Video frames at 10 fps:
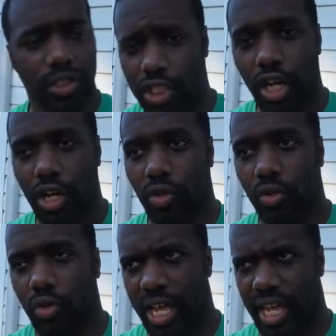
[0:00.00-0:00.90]

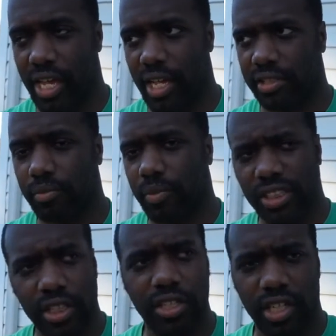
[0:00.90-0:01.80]
So in my
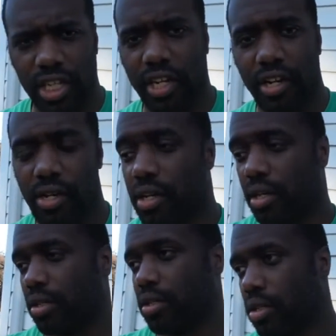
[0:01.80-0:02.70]
senior year,
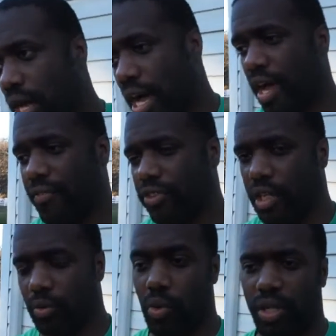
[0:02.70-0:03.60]
I
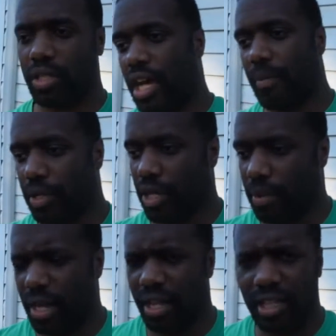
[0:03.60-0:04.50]
forget what time
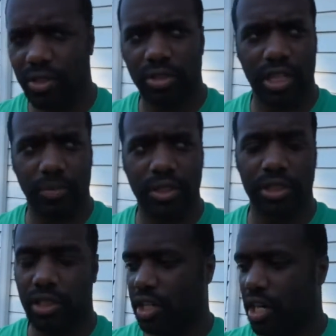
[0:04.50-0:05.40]
period, but I think it was like my
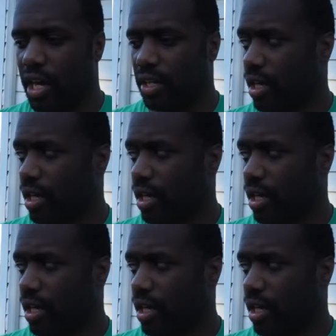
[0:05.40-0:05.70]
senior year.